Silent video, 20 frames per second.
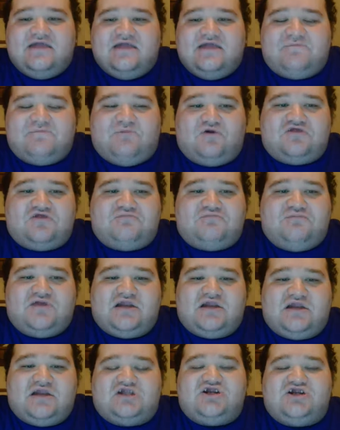They both
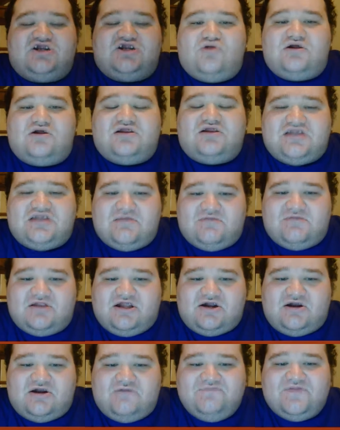pretty much look
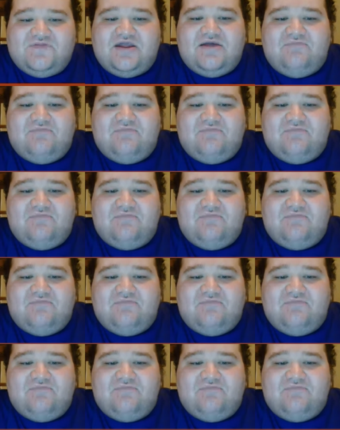similar,